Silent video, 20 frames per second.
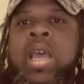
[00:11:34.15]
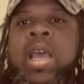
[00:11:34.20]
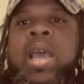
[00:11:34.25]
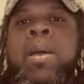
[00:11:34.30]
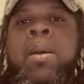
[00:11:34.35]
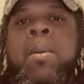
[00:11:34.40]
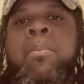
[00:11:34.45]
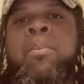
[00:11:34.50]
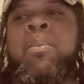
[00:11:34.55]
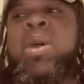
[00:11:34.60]

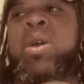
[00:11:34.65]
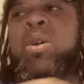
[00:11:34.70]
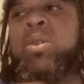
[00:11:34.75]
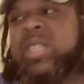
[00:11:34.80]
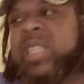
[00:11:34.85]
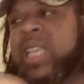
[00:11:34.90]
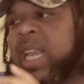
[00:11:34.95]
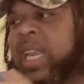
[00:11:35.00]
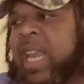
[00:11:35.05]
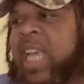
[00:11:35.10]

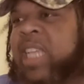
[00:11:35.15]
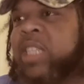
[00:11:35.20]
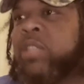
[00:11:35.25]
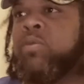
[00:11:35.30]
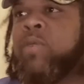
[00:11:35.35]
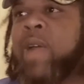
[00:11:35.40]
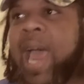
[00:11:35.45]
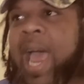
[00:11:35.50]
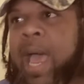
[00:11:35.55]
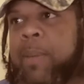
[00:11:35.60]
Mills said, let's
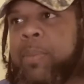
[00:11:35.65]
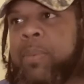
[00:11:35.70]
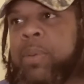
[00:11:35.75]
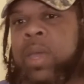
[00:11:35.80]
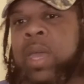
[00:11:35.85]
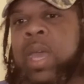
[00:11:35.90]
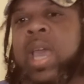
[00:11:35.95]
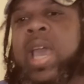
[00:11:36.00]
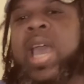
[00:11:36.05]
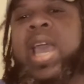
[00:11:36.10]
rap.
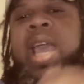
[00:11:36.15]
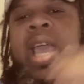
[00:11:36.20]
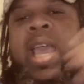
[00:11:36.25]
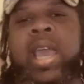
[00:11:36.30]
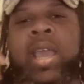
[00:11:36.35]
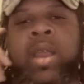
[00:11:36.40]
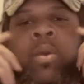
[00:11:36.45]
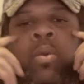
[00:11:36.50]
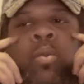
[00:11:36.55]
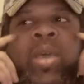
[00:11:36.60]

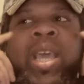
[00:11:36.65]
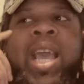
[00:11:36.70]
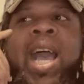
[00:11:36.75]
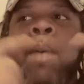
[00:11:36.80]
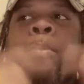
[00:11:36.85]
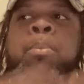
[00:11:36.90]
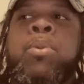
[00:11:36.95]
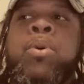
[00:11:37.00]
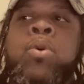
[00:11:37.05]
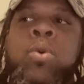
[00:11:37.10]
And we
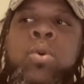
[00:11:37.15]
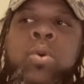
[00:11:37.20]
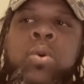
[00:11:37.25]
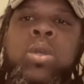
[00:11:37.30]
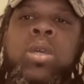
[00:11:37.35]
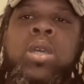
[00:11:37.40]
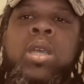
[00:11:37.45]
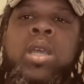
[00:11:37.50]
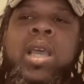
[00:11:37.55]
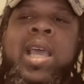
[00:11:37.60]
got
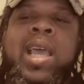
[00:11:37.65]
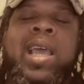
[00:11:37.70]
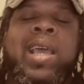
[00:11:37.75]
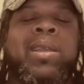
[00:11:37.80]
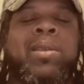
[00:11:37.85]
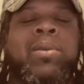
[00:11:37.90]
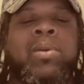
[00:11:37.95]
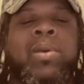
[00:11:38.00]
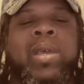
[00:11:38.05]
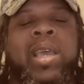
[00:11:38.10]
booed.
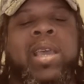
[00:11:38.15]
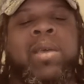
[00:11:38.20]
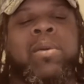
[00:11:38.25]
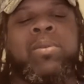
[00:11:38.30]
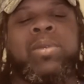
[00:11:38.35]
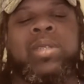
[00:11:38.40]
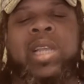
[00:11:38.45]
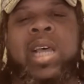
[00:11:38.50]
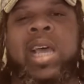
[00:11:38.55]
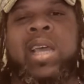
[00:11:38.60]
And it
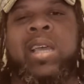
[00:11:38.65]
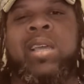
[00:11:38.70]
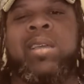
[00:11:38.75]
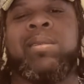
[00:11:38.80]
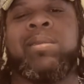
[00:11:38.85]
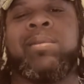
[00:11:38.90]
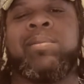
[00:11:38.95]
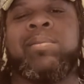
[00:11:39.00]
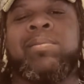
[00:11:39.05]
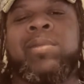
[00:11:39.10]
was like,
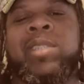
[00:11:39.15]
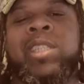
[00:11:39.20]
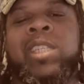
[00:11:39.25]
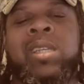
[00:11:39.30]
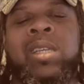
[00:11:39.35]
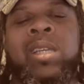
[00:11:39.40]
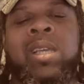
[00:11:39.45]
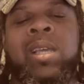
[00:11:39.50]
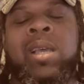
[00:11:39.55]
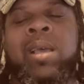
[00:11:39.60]

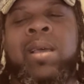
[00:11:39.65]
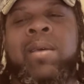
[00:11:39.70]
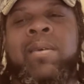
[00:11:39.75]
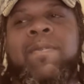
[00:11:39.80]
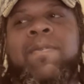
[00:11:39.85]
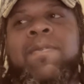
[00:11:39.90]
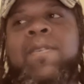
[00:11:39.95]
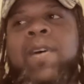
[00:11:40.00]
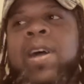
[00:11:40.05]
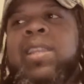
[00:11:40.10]

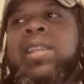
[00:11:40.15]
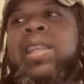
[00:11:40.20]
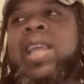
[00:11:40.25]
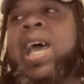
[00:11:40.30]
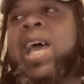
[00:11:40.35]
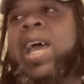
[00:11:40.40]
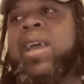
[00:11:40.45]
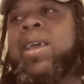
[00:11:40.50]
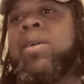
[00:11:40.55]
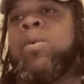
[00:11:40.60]
fuck
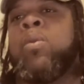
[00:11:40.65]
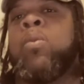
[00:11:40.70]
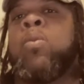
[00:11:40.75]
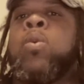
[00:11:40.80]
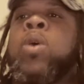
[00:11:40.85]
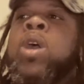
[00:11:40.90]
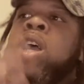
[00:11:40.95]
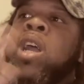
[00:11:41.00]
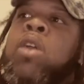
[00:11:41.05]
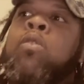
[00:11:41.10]
that.
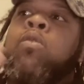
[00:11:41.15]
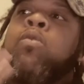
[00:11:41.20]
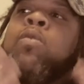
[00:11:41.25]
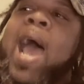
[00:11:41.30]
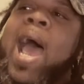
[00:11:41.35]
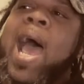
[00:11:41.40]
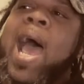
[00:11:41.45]
We're going to rap.